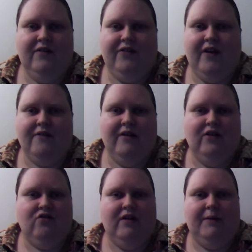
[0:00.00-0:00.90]

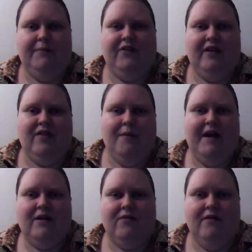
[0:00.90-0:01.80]
scary dreams get the
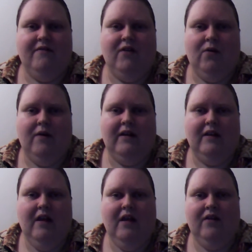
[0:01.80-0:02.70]
better of you
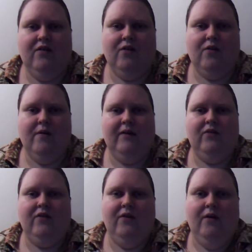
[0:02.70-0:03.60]
and you're
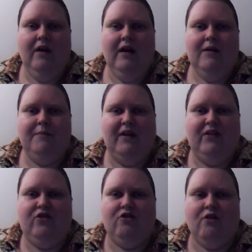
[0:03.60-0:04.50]
going to be
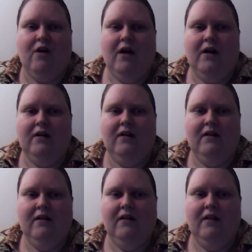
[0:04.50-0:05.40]

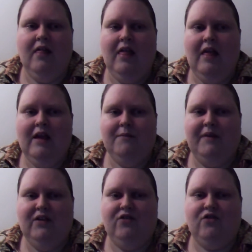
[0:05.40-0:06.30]
strong.
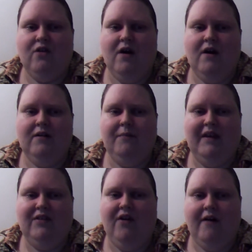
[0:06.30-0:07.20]
Be strong,
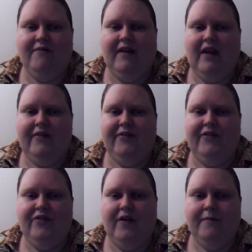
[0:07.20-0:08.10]
be tough
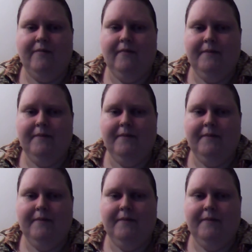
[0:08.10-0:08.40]
against them.